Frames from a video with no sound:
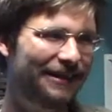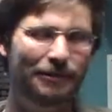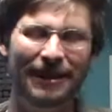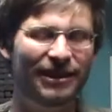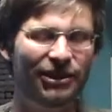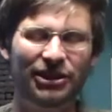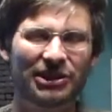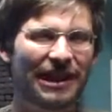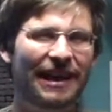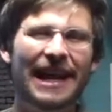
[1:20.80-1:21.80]
Being a little
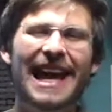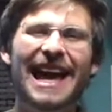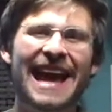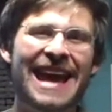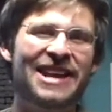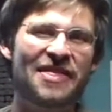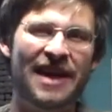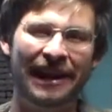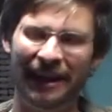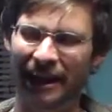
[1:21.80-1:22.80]
kid, I hated
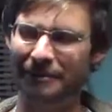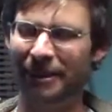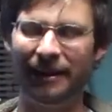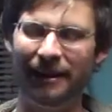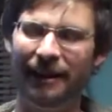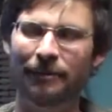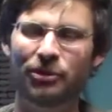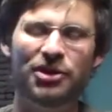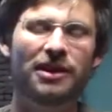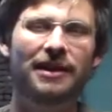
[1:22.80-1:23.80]
that game. I
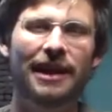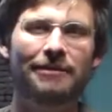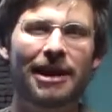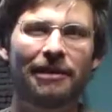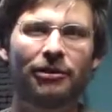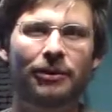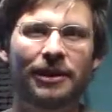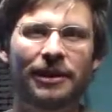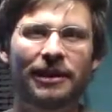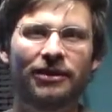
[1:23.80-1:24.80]
appreciate the game now for
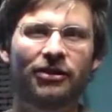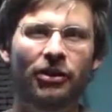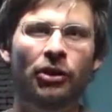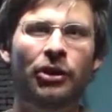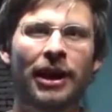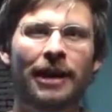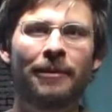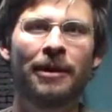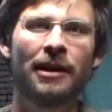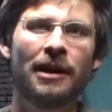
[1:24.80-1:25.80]
what it is. It's a good game,
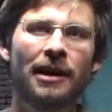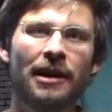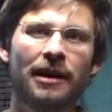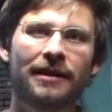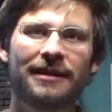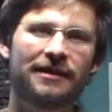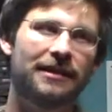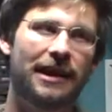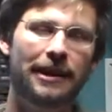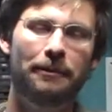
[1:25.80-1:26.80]
a
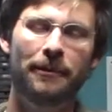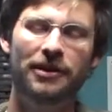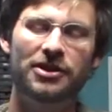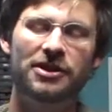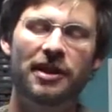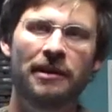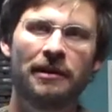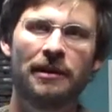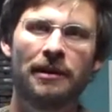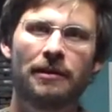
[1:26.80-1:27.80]
decent game, I should say.
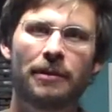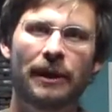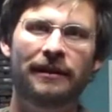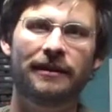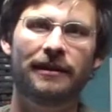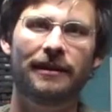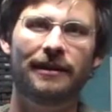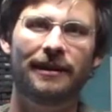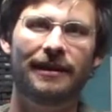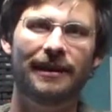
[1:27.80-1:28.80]
But
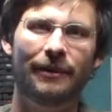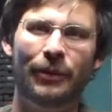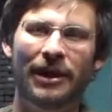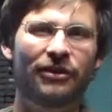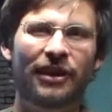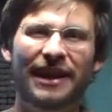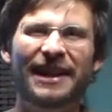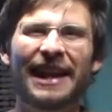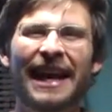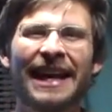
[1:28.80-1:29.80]
when I was a
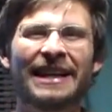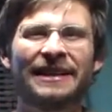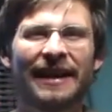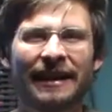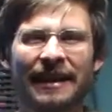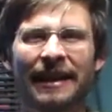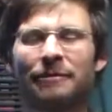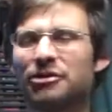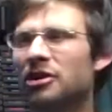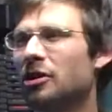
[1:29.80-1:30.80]
kid, I hated that
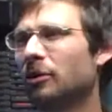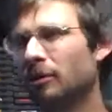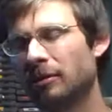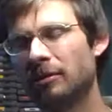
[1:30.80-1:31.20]
game. So